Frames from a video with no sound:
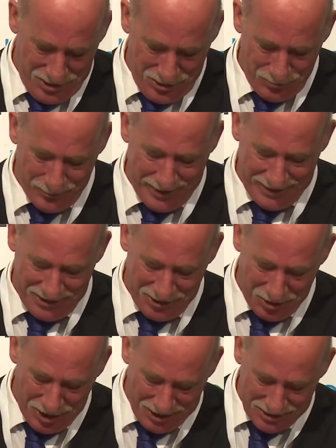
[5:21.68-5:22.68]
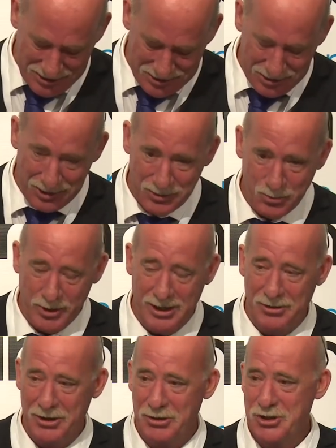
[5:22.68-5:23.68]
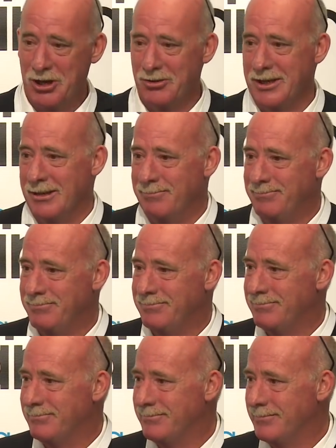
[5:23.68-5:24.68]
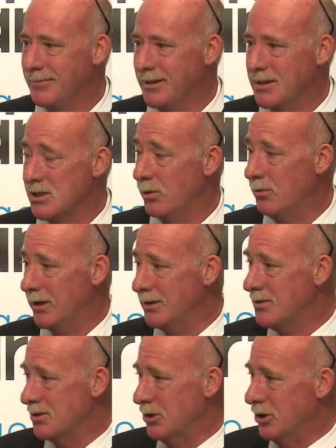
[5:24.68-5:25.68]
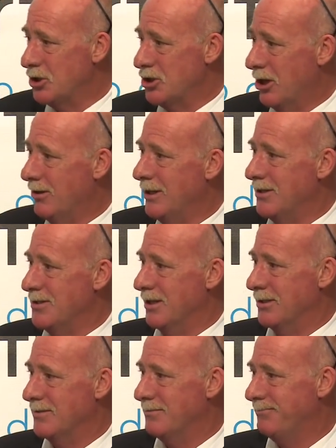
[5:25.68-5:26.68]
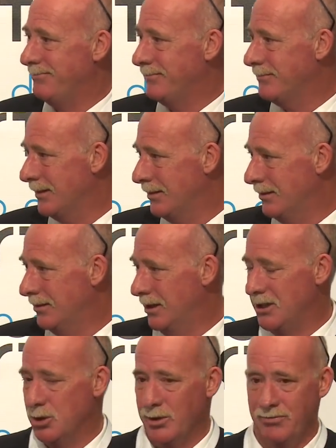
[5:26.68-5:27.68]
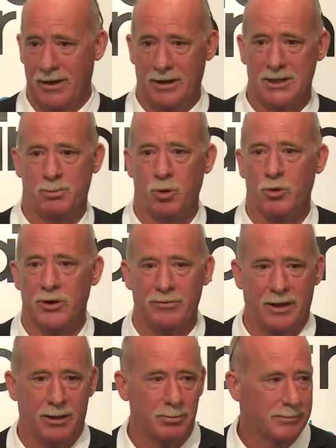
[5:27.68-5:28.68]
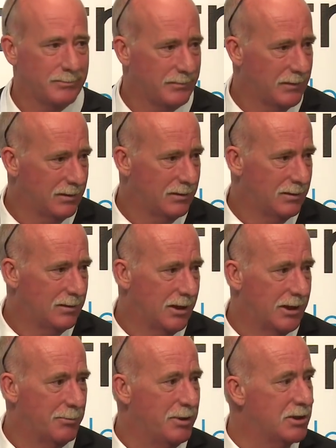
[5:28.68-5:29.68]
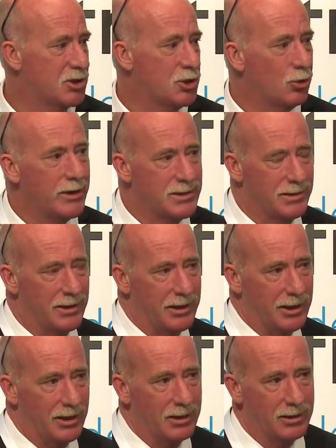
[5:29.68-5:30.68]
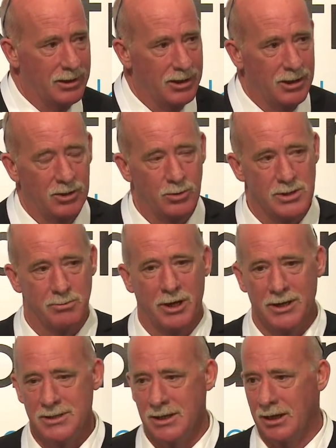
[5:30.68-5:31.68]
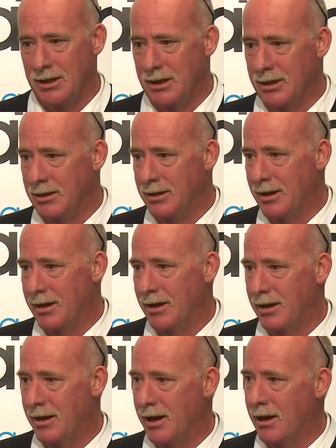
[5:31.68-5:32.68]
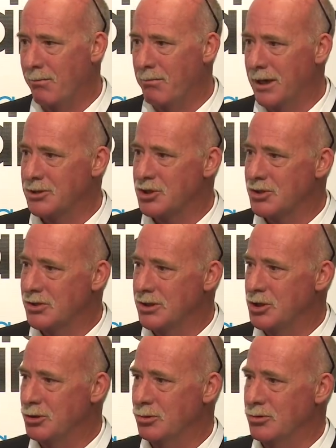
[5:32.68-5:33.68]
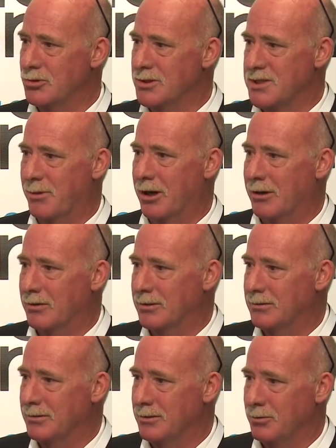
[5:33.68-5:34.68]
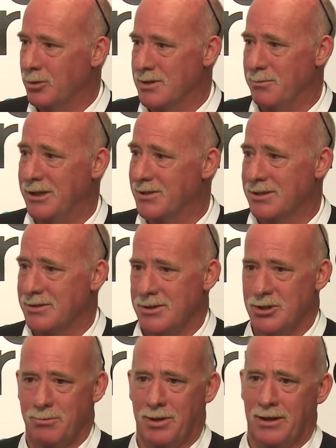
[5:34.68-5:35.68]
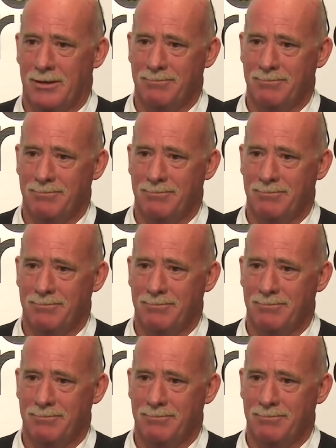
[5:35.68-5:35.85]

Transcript: We recognised that we don't know childcare. So we went and searched childcare centres until we found Explore and Develop. And the biggest choice there was, amazingly, how much the children smiled, was the biggest decision part.